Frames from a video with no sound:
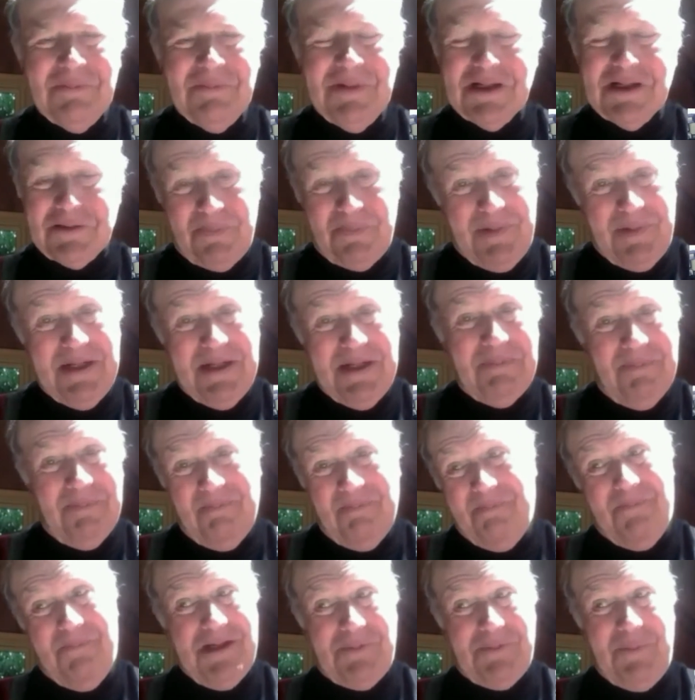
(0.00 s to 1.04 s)
it must be
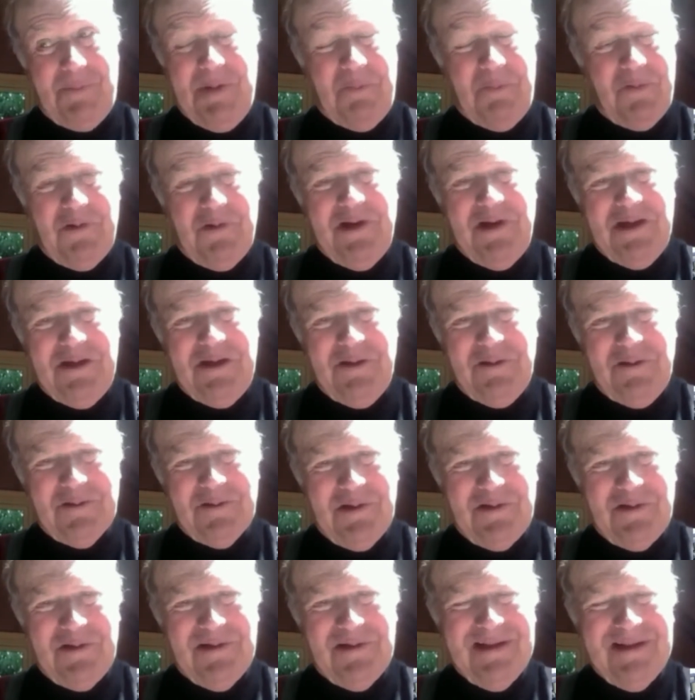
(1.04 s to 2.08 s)
pretty
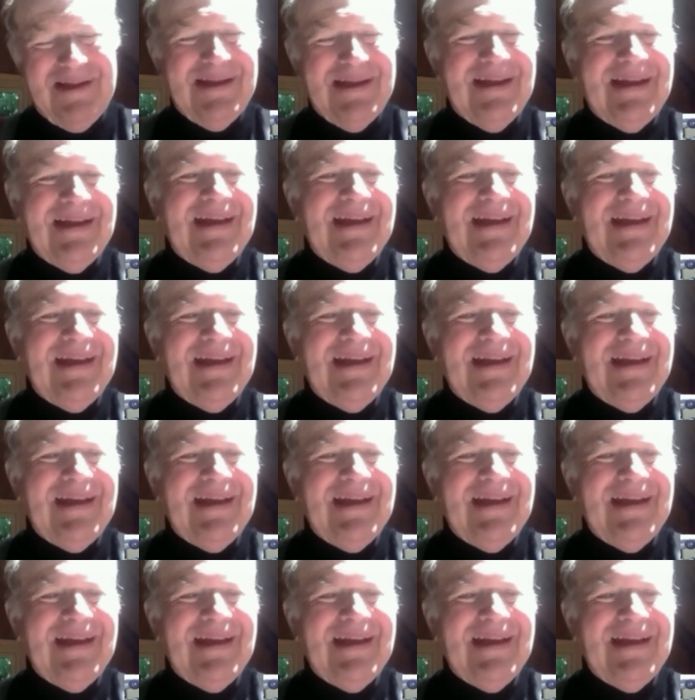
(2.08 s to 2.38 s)
cool.